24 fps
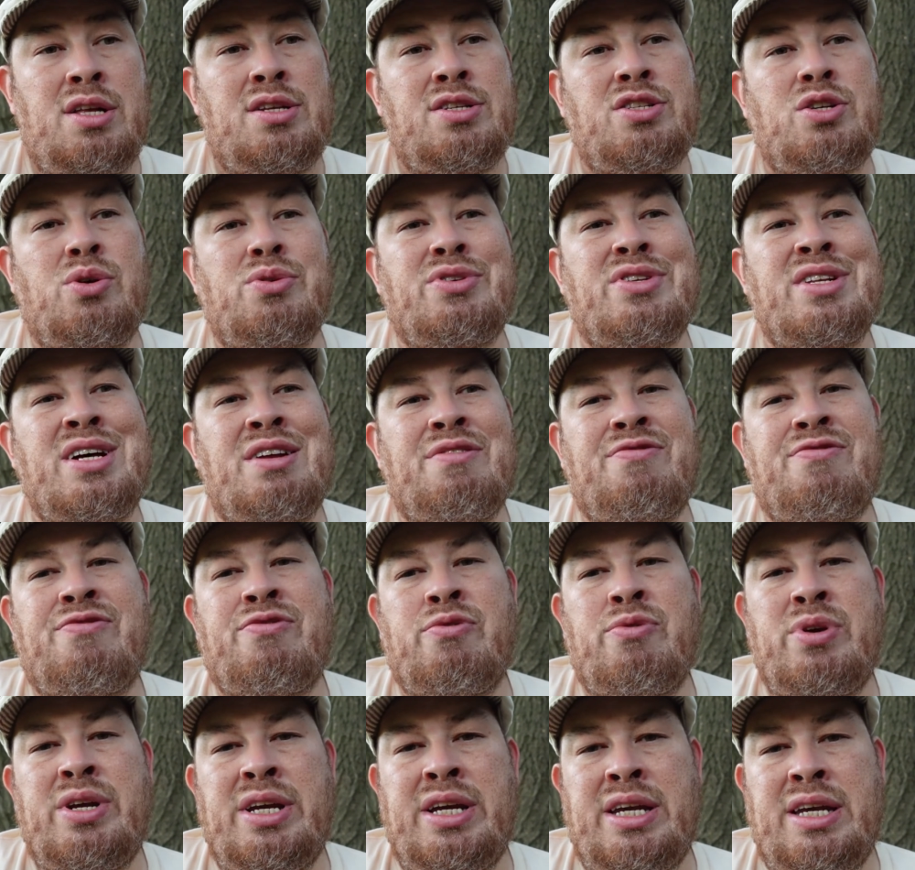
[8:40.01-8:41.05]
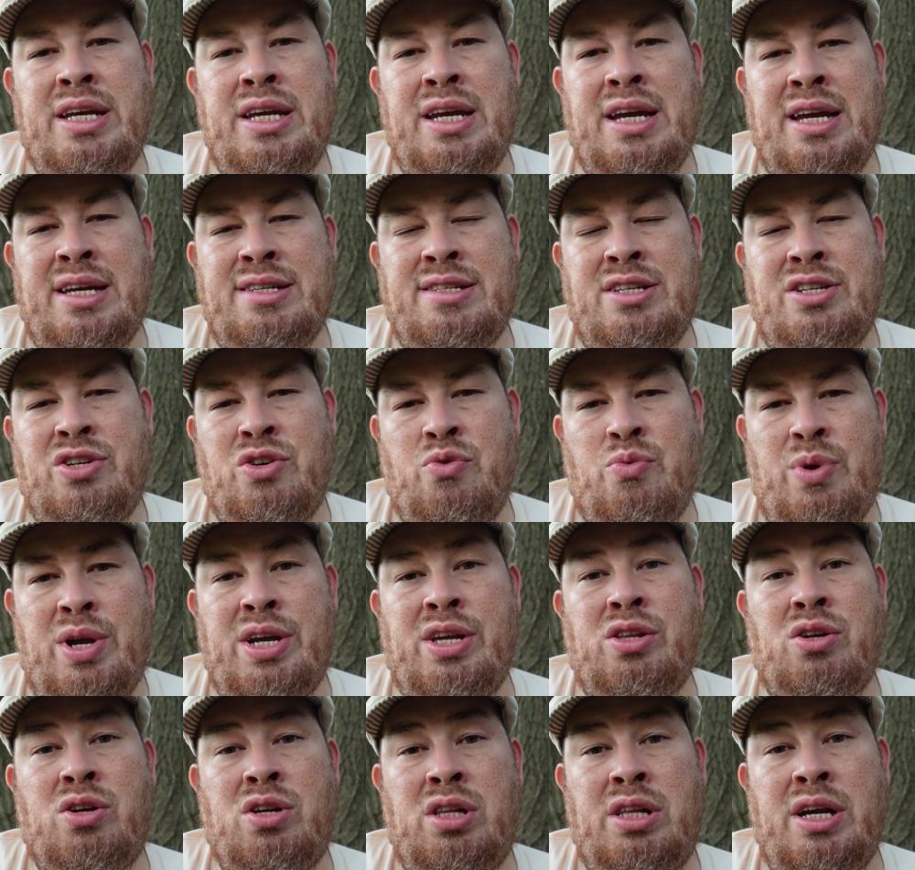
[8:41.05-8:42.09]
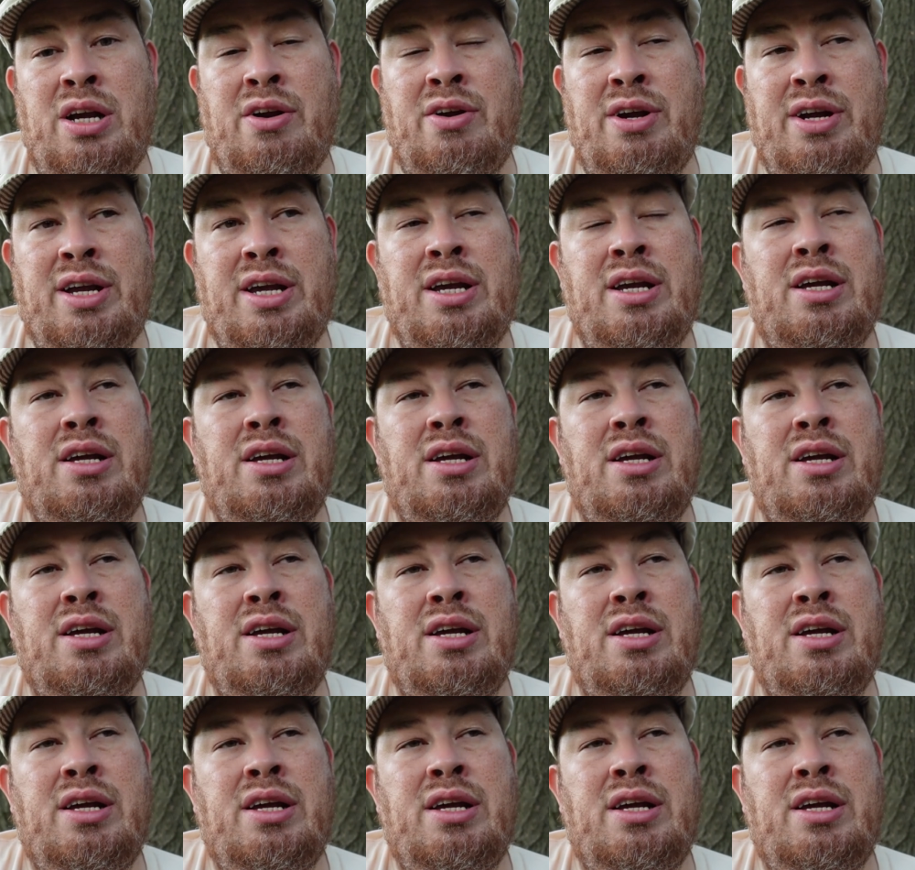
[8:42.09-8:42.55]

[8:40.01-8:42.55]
so it's not free as in your regular cleric.